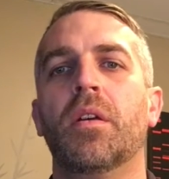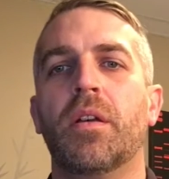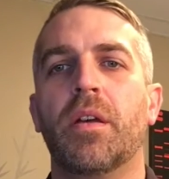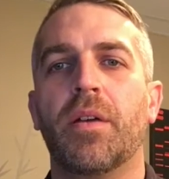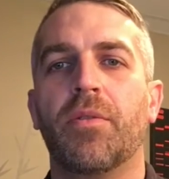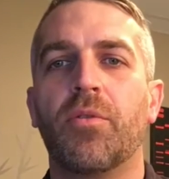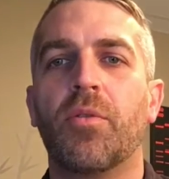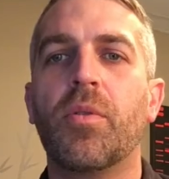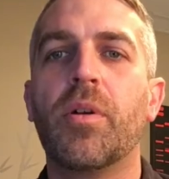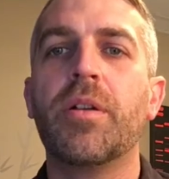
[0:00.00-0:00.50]

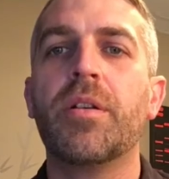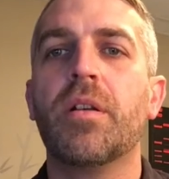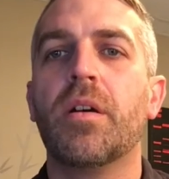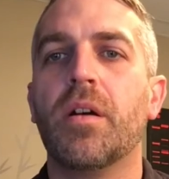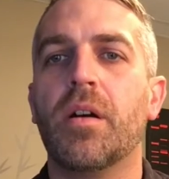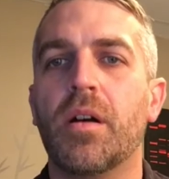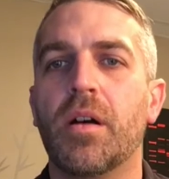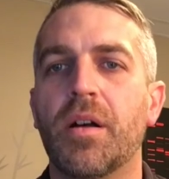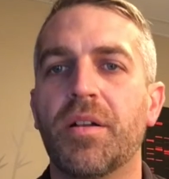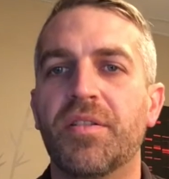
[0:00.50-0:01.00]
Hey everyone,
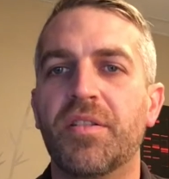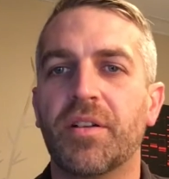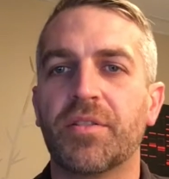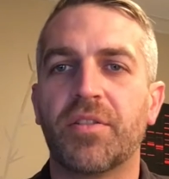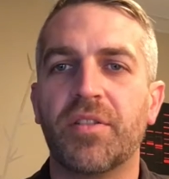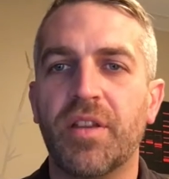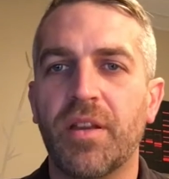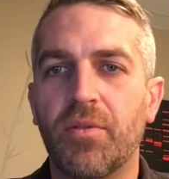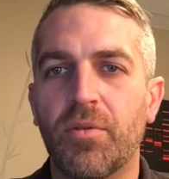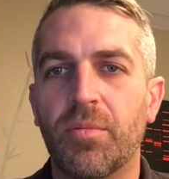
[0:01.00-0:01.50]

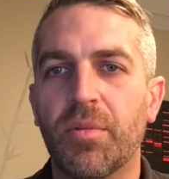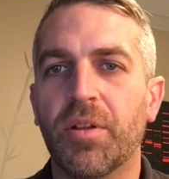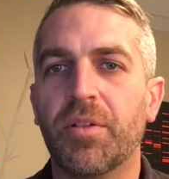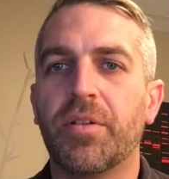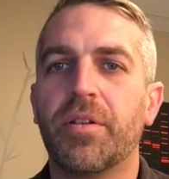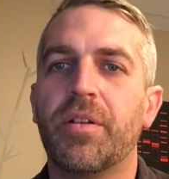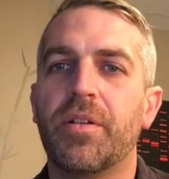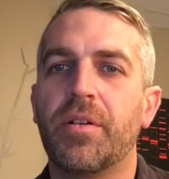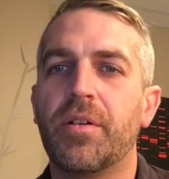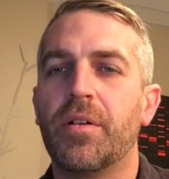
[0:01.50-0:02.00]
Dr. David
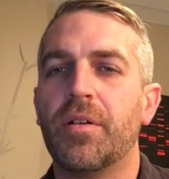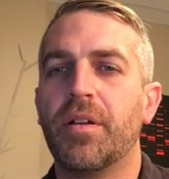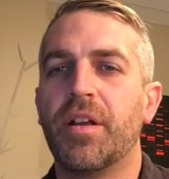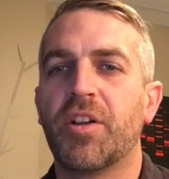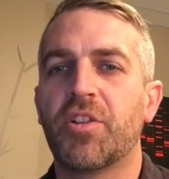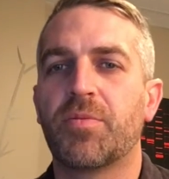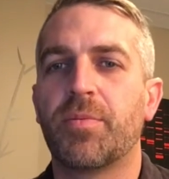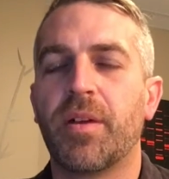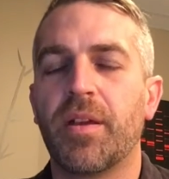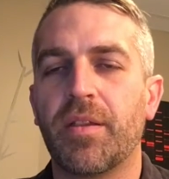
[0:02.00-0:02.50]
Miller here,
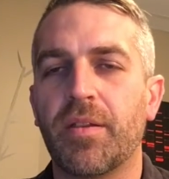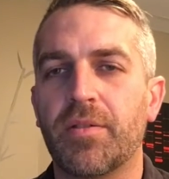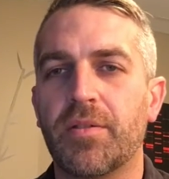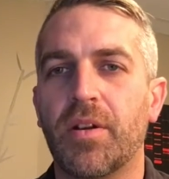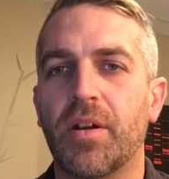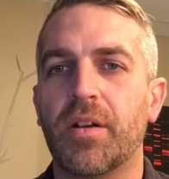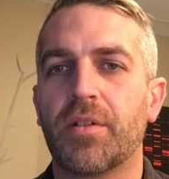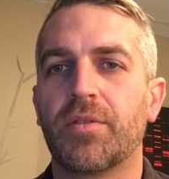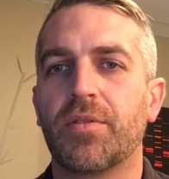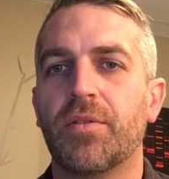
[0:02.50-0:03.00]
naturopathic
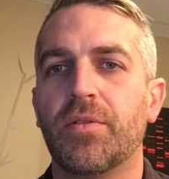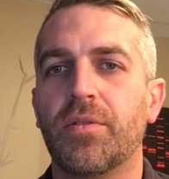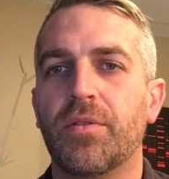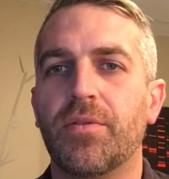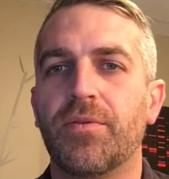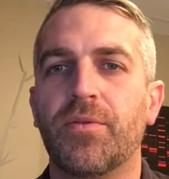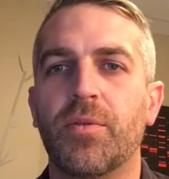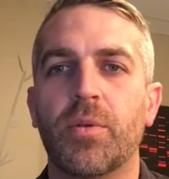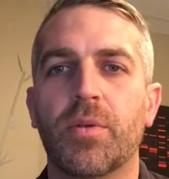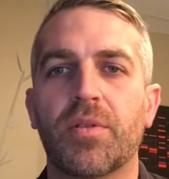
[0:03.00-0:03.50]
doctor
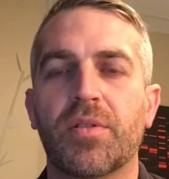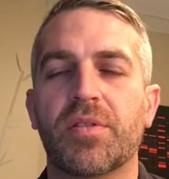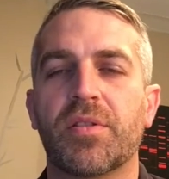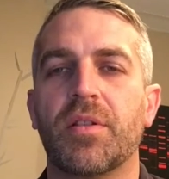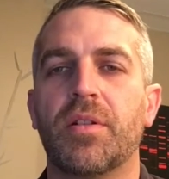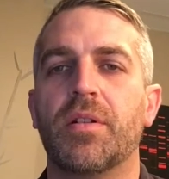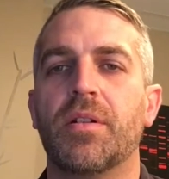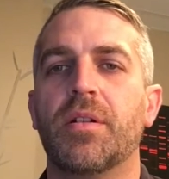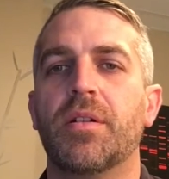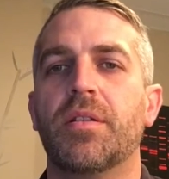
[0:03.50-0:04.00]
focused
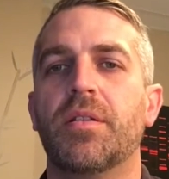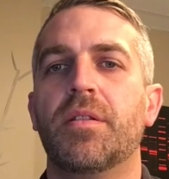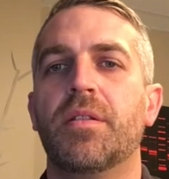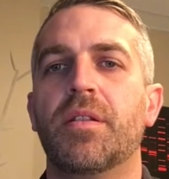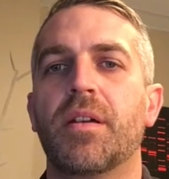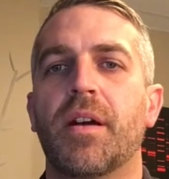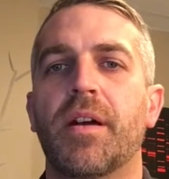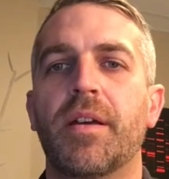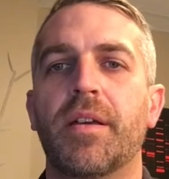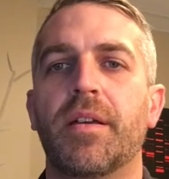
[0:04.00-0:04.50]
on
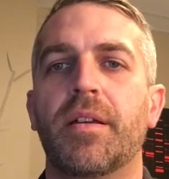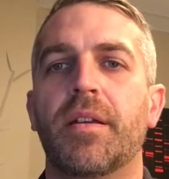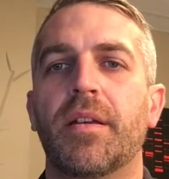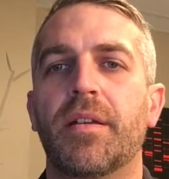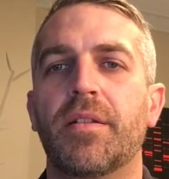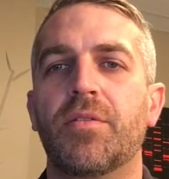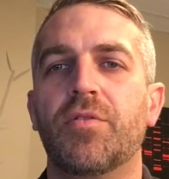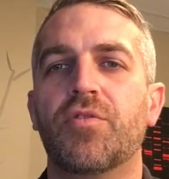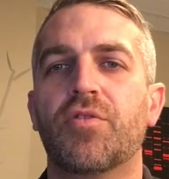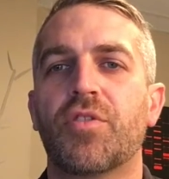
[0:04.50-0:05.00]
diet
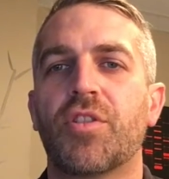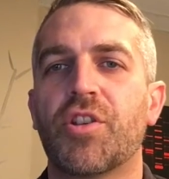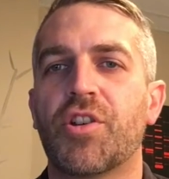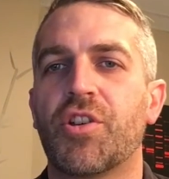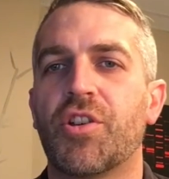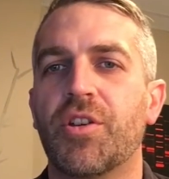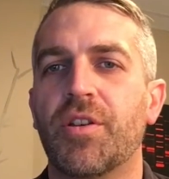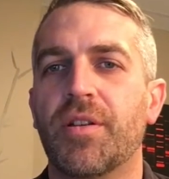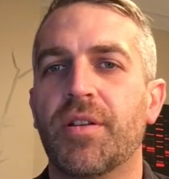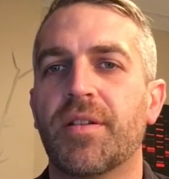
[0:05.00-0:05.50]
and
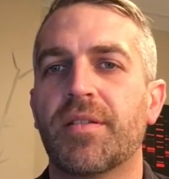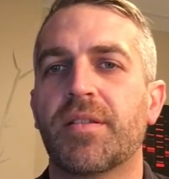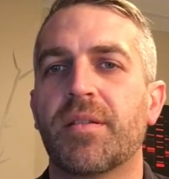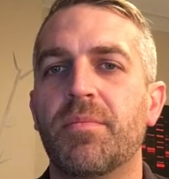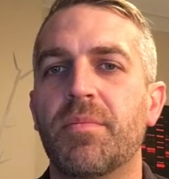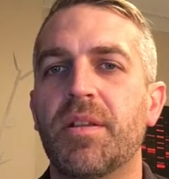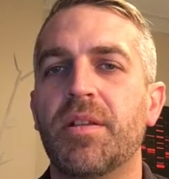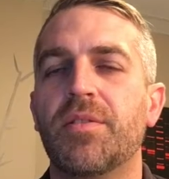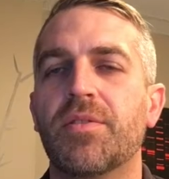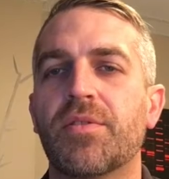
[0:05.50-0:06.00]
nutrition as a
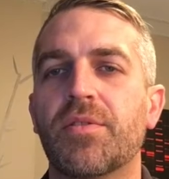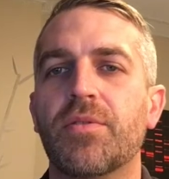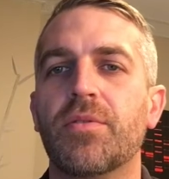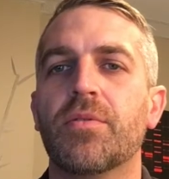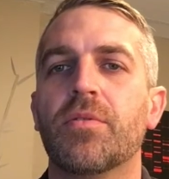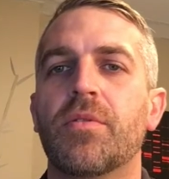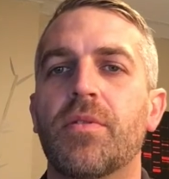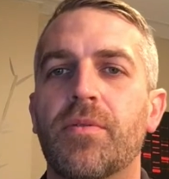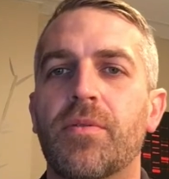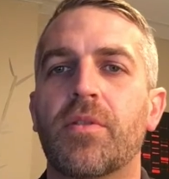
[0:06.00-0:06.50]
means
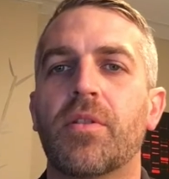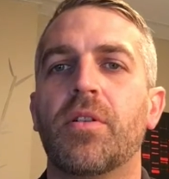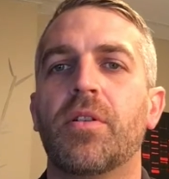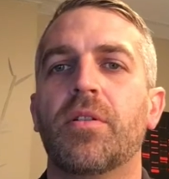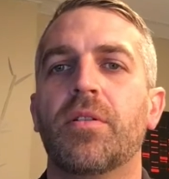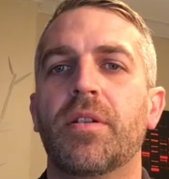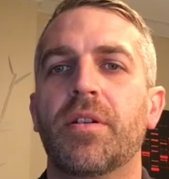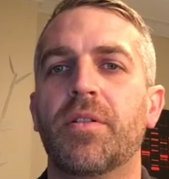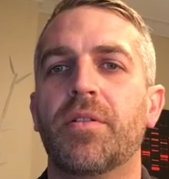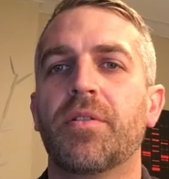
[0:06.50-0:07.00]
to
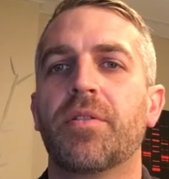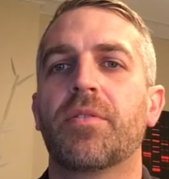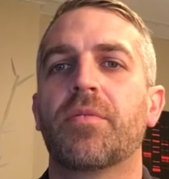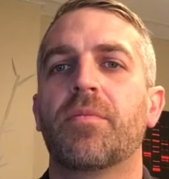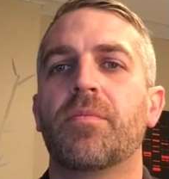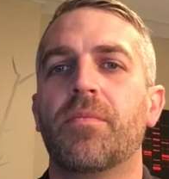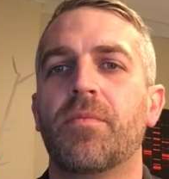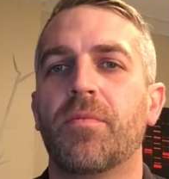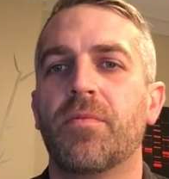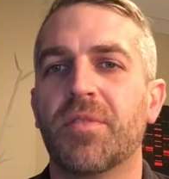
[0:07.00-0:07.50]
overall health
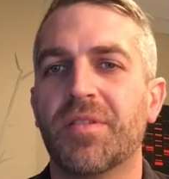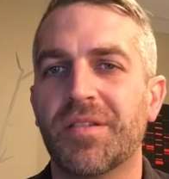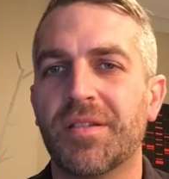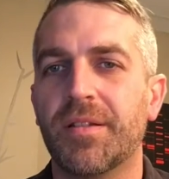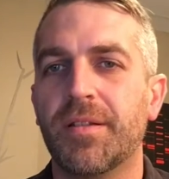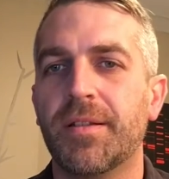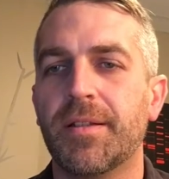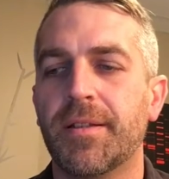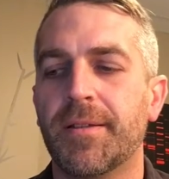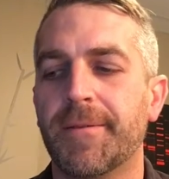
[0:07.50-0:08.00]

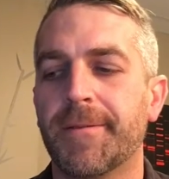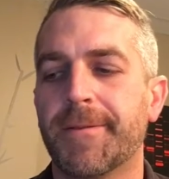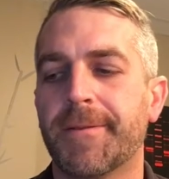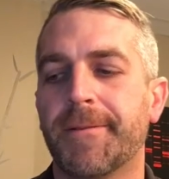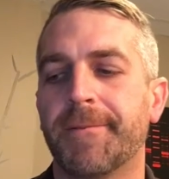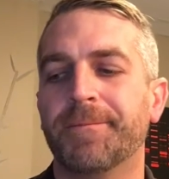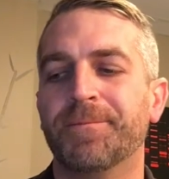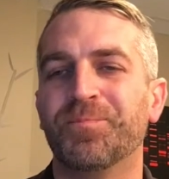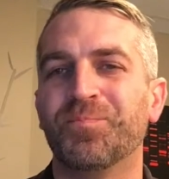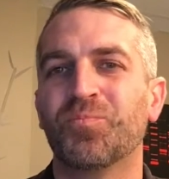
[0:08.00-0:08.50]
resilience.